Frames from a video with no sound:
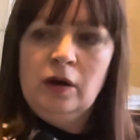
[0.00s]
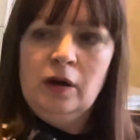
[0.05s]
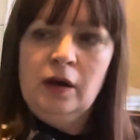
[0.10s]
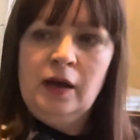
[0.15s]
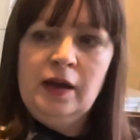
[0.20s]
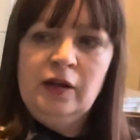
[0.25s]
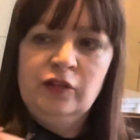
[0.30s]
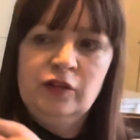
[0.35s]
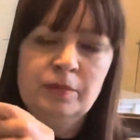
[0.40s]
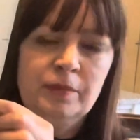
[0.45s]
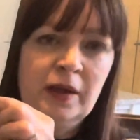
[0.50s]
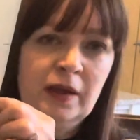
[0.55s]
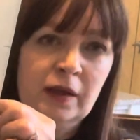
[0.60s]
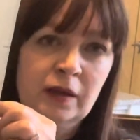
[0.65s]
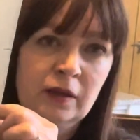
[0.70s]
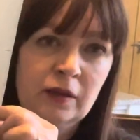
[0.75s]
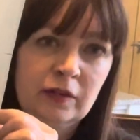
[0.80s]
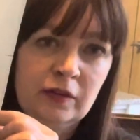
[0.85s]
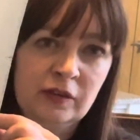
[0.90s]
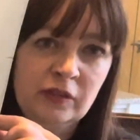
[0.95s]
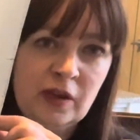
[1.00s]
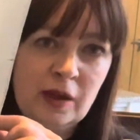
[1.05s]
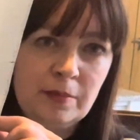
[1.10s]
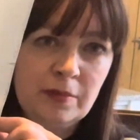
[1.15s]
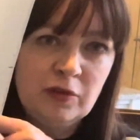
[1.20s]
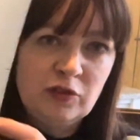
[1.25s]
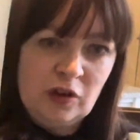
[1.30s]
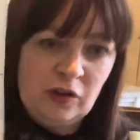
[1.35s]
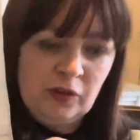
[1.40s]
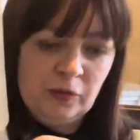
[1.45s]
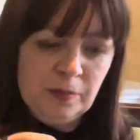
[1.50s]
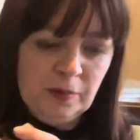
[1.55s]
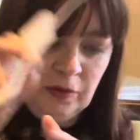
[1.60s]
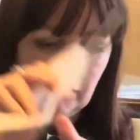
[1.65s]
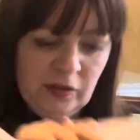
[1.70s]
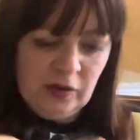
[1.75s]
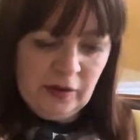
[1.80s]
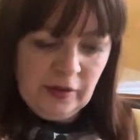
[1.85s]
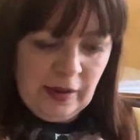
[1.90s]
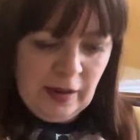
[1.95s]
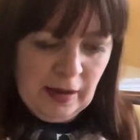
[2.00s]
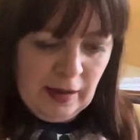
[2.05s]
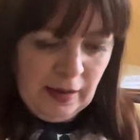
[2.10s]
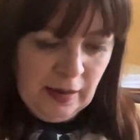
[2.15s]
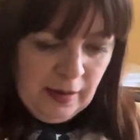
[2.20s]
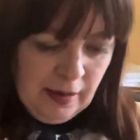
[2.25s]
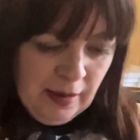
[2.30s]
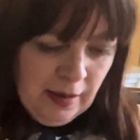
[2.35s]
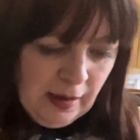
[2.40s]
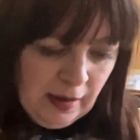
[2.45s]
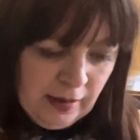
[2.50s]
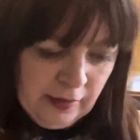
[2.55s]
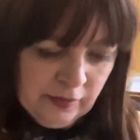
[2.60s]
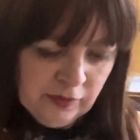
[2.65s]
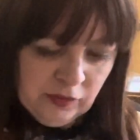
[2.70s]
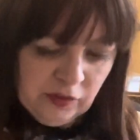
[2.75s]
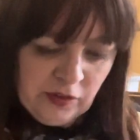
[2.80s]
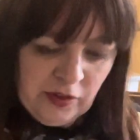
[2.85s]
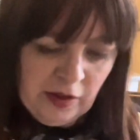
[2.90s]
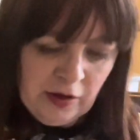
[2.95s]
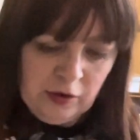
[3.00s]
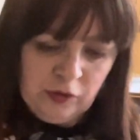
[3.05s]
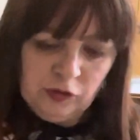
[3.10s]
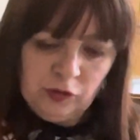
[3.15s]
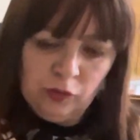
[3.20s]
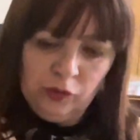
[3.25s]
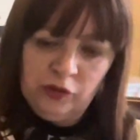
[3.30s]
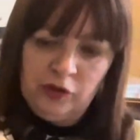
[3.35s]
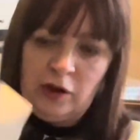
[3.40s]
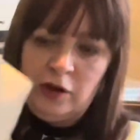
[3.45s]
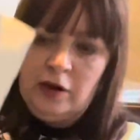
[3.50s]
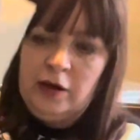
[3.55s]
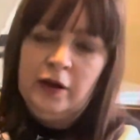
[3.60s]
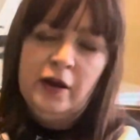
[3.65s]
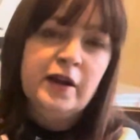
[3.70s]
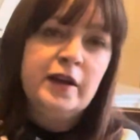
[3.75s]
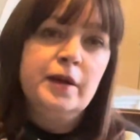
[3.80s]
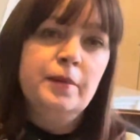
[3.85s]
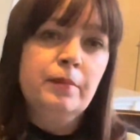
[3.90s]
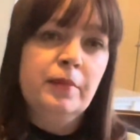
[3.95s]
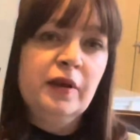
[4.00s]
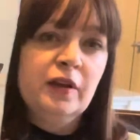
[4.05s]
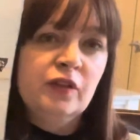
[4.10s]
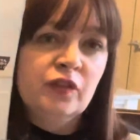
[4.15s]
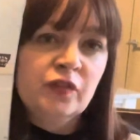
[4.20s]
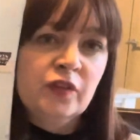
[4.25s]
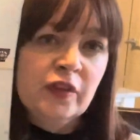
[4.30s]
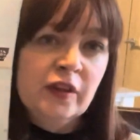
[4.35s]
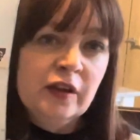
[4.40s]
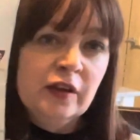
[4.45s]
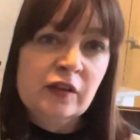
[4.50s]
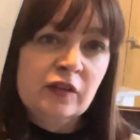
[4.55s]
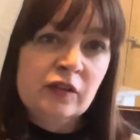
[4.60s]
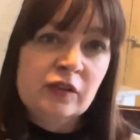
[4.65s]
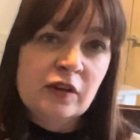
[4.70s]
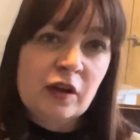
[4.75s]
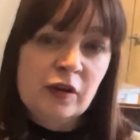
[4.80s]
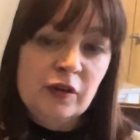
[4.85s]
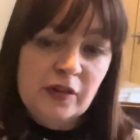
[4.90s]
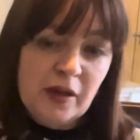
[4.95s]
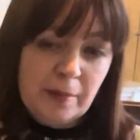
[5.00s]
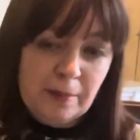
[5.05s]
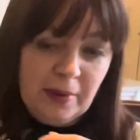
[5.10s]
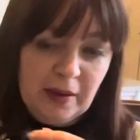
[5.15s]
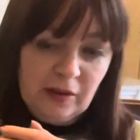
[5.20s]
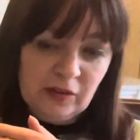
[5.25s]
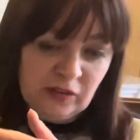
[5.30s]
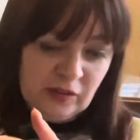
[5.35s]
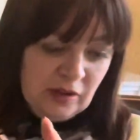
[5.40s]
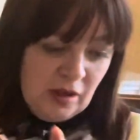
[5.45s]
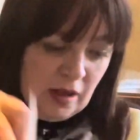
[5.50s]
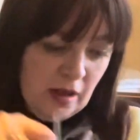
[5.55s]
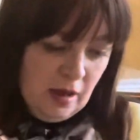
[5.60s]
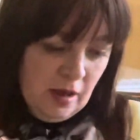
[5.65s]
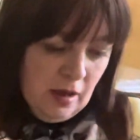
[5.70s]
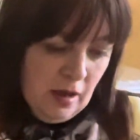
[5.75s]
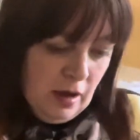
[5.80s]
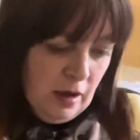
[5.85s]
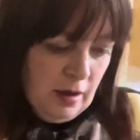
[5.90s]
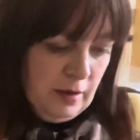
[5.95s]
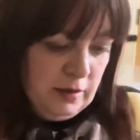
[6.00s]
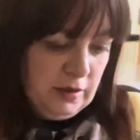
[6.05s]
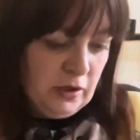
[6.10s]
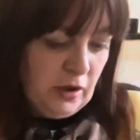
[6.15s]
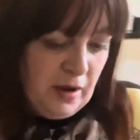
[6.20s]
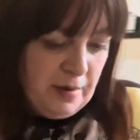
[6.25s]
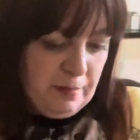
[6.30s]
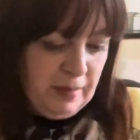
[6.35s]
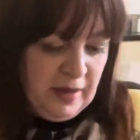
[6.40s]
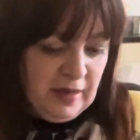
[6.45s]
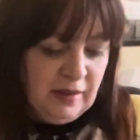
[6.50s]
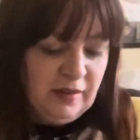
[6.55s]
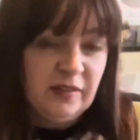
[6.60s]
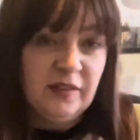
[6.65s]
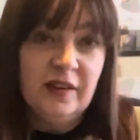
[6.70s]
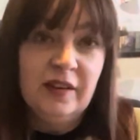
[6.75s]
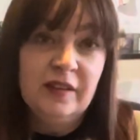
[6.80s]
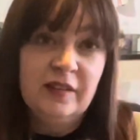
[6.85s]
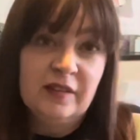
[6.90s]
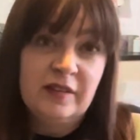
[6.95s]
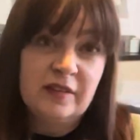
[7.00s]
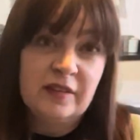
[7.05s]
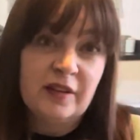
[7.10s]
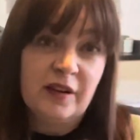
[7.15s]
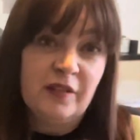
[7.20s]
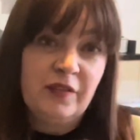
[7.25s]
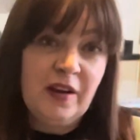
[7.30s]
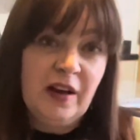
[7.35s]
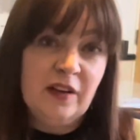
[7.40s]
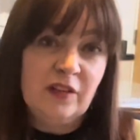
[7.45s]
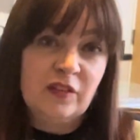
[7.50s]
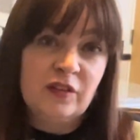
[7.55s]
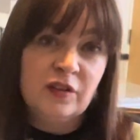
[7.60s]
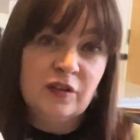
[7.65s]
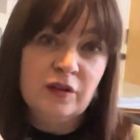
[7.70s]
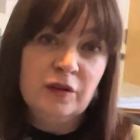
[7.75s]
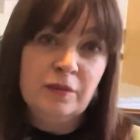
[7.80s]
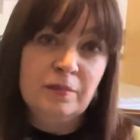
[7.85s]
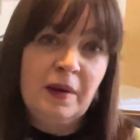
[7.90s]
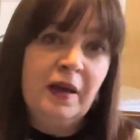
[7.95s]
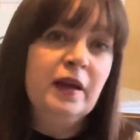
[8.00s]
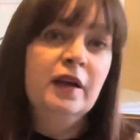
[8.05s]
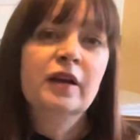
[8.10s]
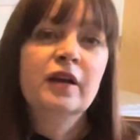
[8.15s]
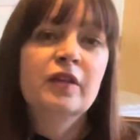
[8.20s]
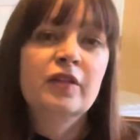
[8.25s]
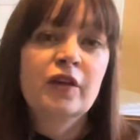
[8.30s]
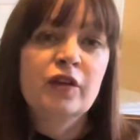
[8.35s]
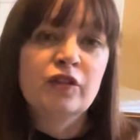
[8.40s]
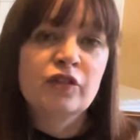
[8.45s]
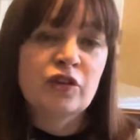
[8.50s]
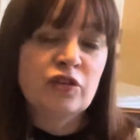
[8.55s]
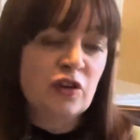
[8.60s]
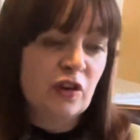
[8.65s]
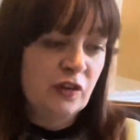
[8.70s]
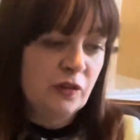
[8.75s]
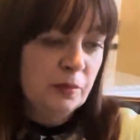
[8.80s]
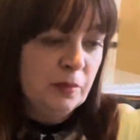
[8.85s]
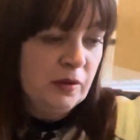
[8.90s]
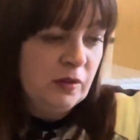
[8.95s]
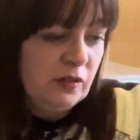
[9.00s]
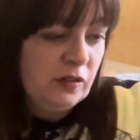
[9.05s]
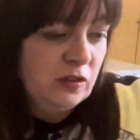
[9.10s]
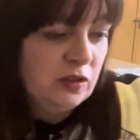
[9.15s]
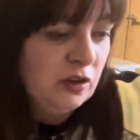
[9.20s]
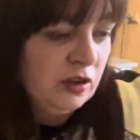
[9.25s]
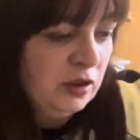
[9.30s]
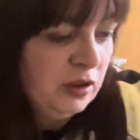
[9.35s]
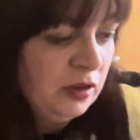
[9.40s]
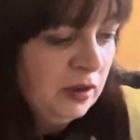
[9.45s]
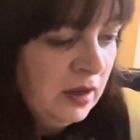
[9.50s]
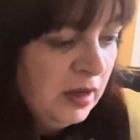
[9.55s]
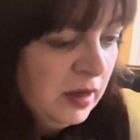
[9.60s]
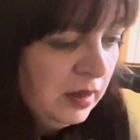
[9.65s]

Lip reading: I had to make the same adjustment to that, and there is also a lining piece for this, so that makes 9 pieces that I've had to make those adjustments to.